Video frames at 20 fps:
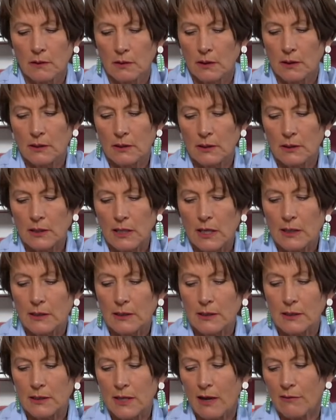instead of
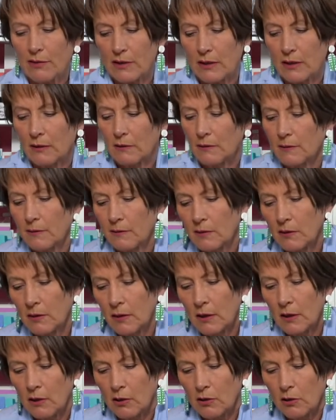seven,
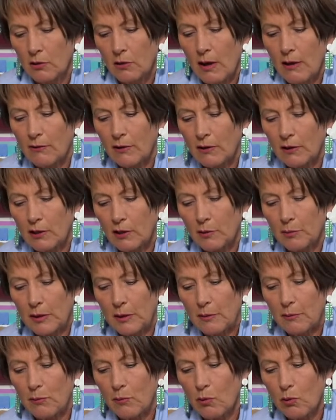you have a little
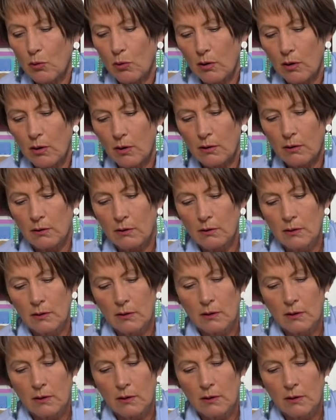bit more